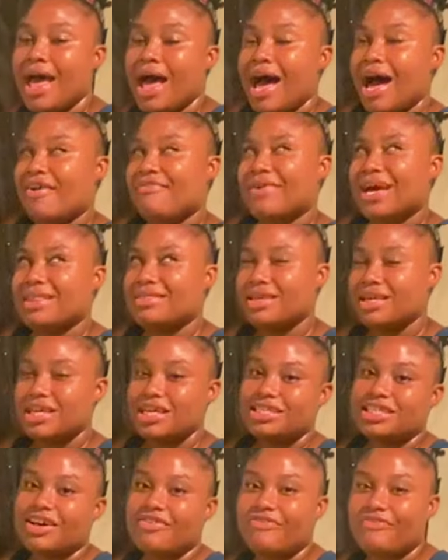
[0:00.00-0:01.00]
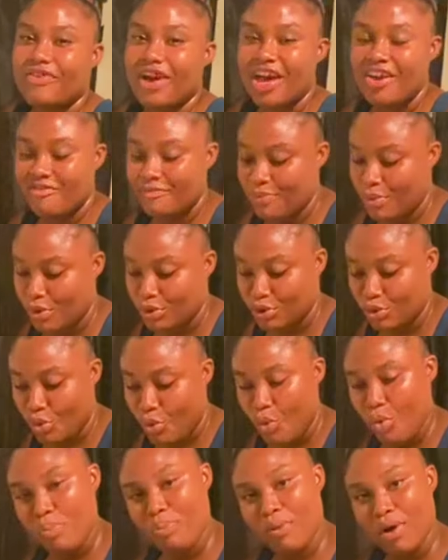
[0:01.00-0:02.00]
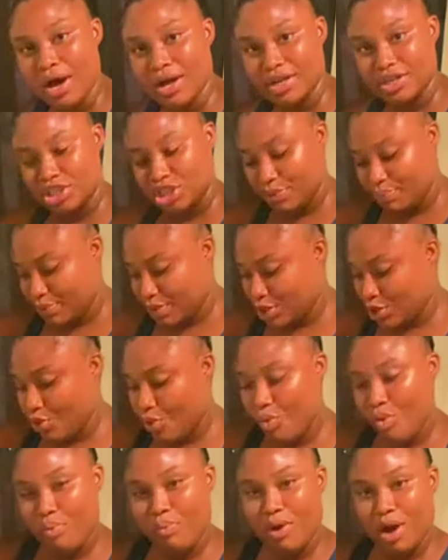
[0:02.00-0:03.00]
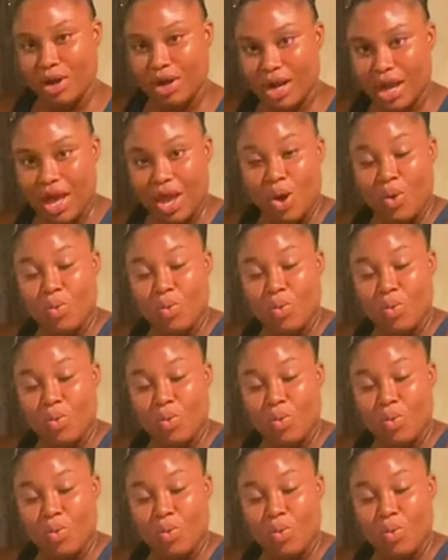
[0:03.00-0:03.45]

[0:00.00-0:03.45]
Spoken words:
I think it's a £5 coupon, shipping coupon,